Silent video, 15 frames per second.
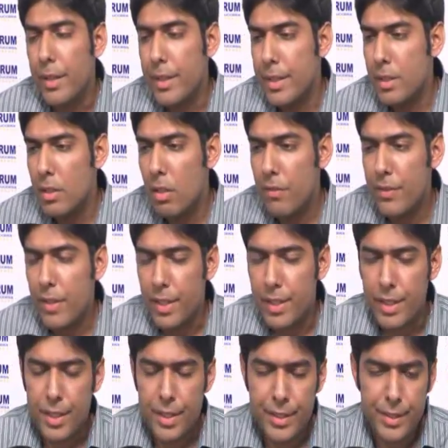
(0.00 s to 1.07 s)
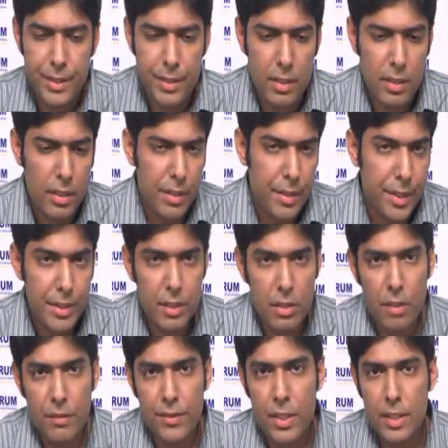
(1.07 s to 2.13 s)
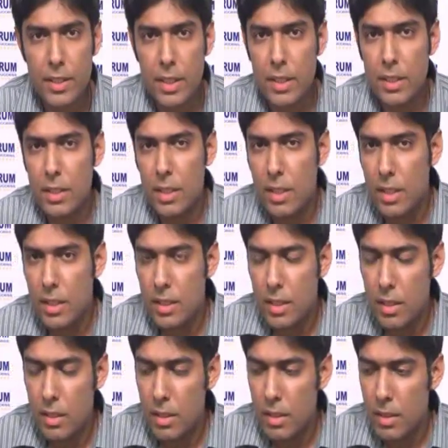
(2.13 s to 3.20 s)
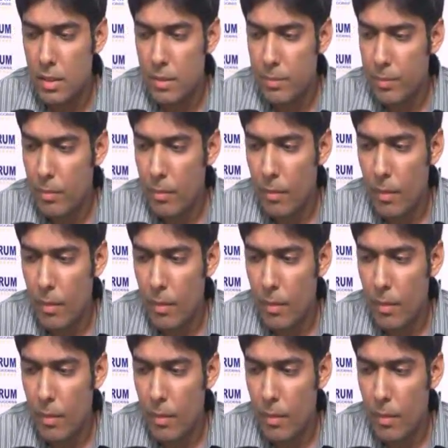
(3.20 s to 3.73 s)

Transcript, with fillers: reason of success reason of success is uh,